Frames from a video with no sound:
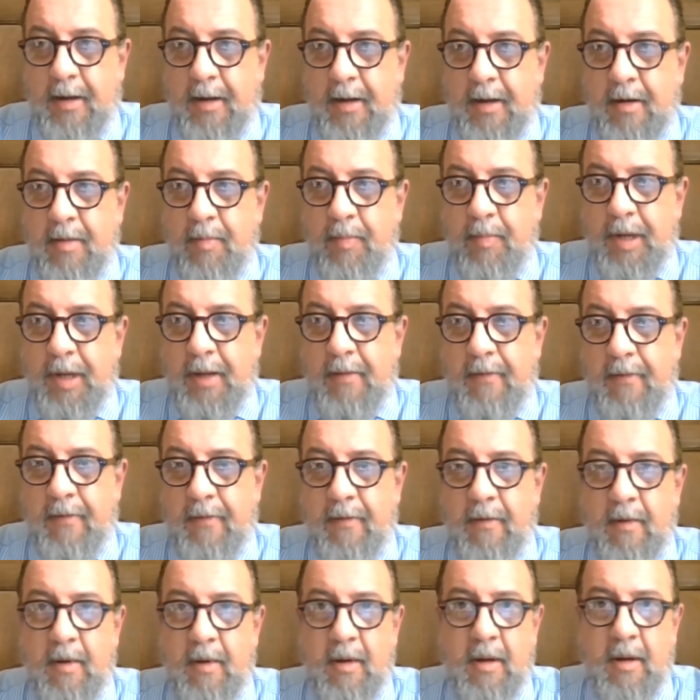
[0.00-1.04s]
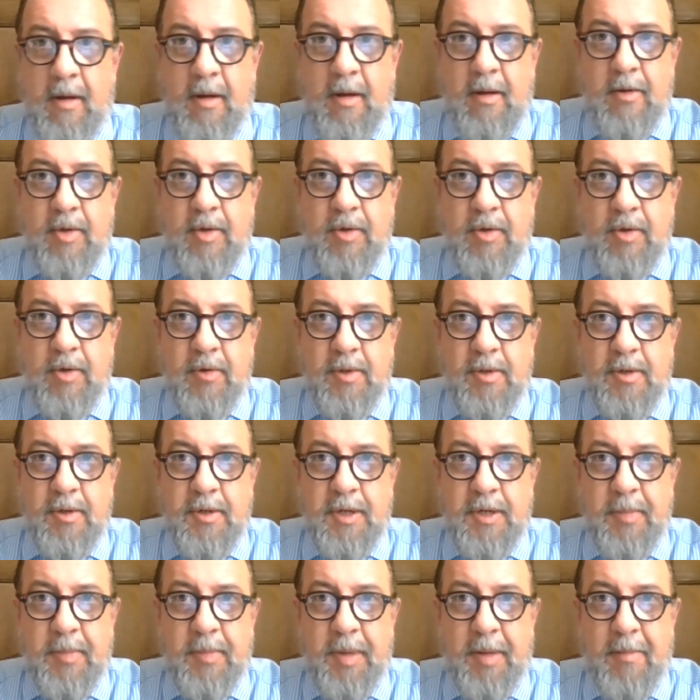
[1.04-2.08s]
compete short sea
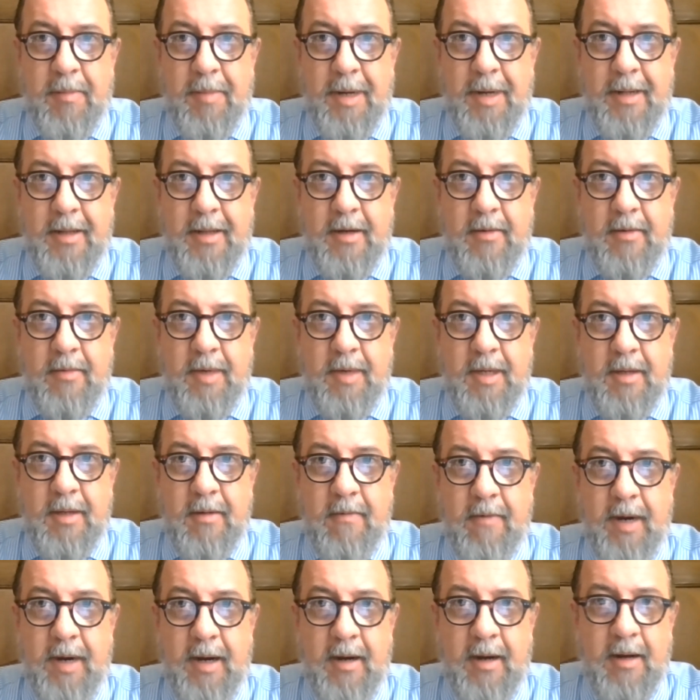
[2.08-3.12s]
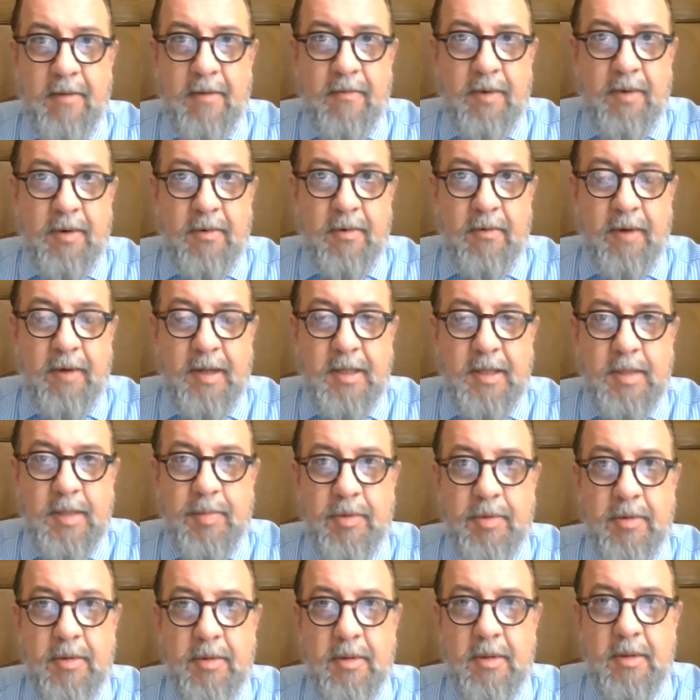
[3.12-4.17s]
shipping better with rail and road
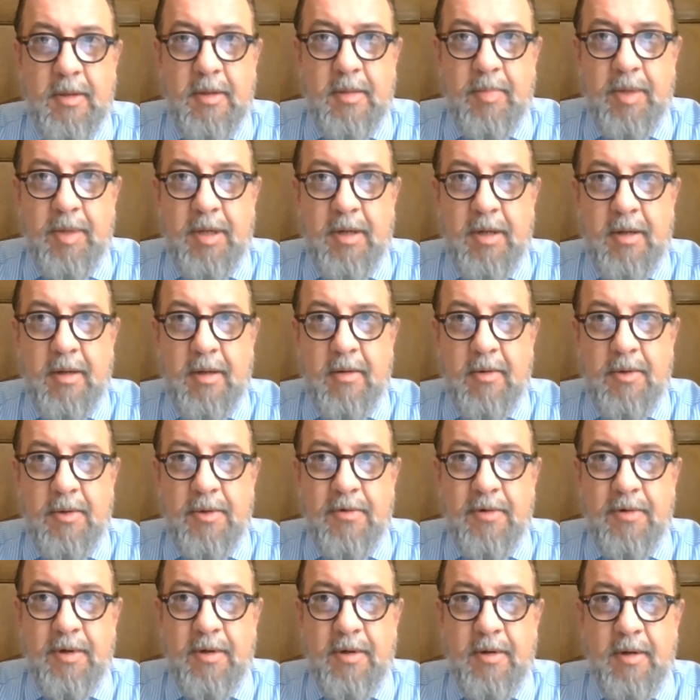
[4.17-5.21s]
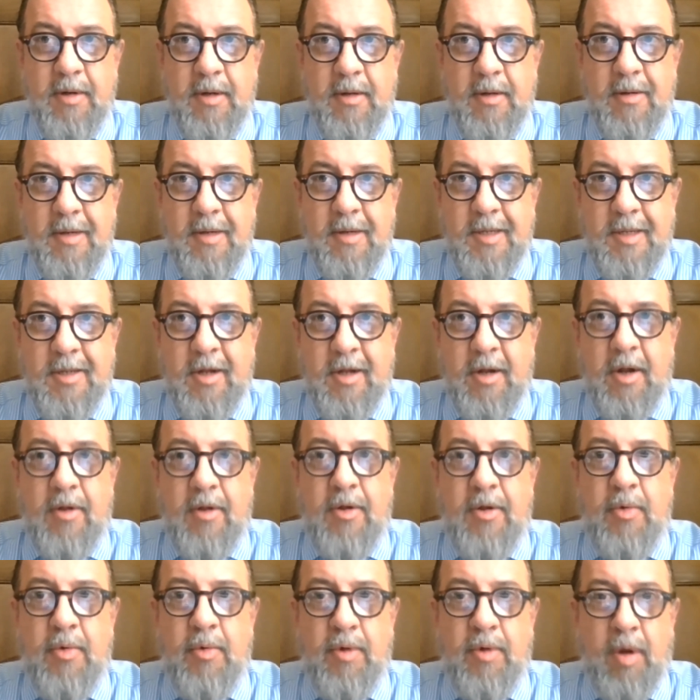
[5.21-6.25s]
transport. It's been also, it's not a
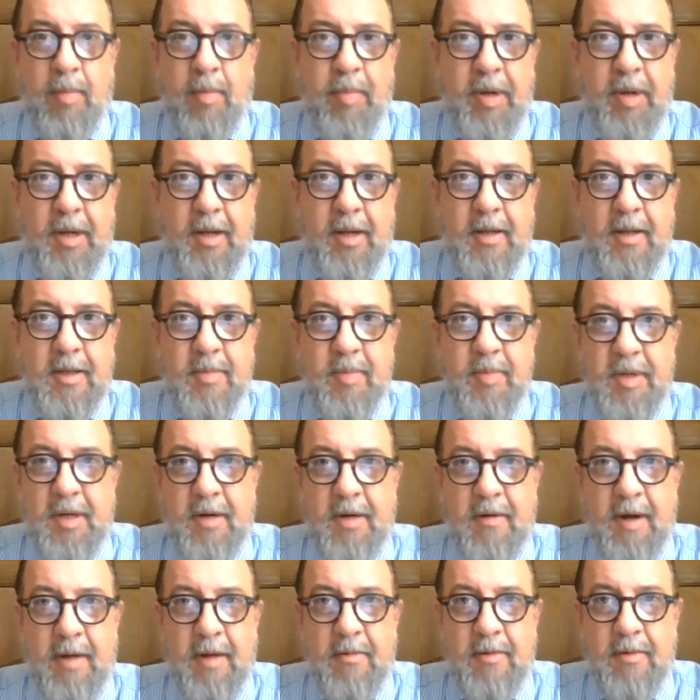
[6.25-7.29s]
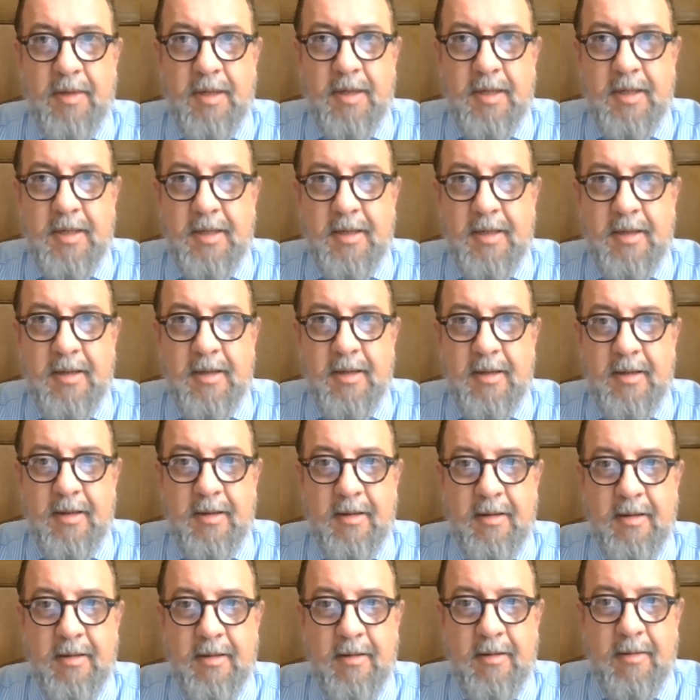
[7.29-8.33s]
new topic. It's been around
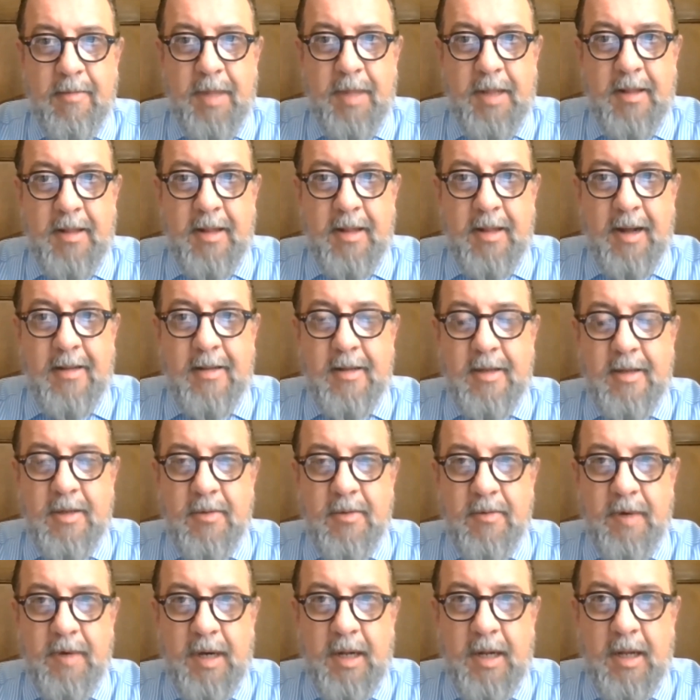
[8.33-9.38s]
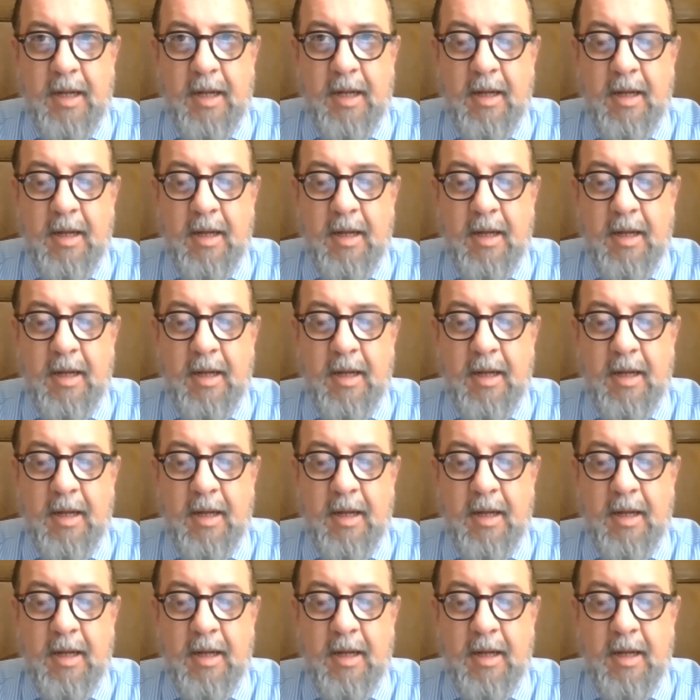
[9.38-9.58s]
the mid-90s already,